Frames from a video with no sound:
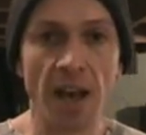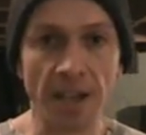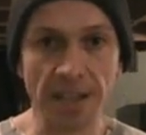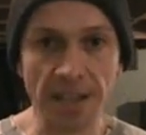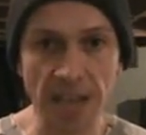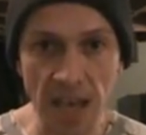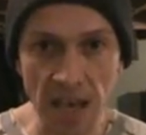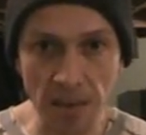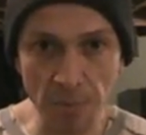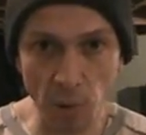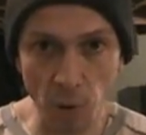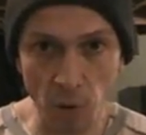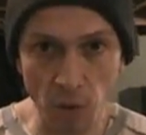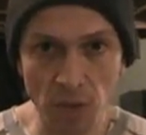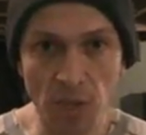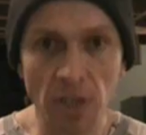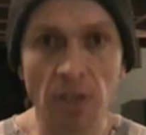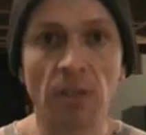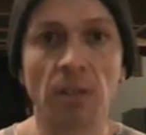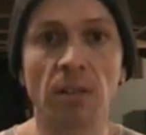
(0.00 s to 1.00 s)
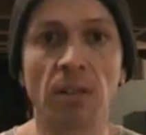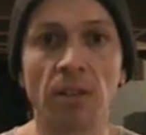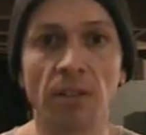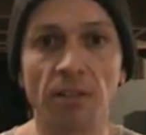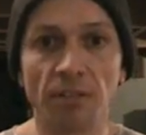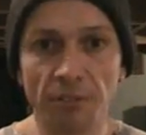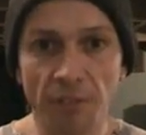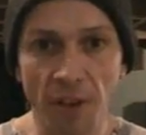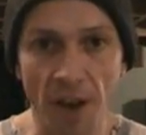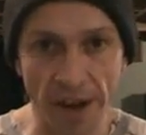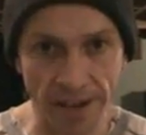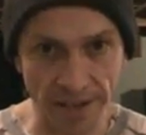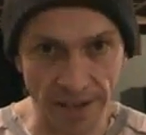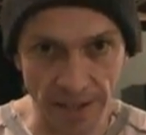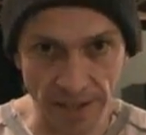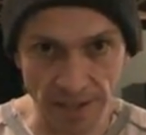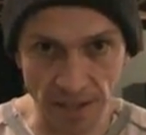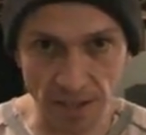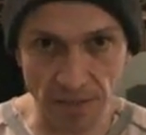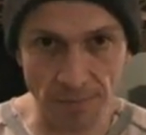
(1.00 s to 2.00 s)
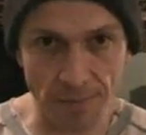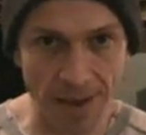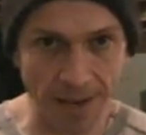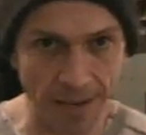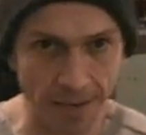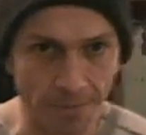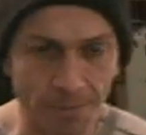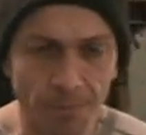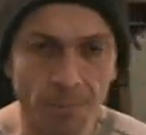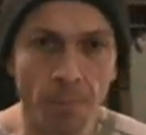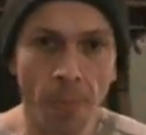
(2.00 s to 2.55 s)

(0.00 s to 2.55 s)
a keyboard, fine. It doesn't matter.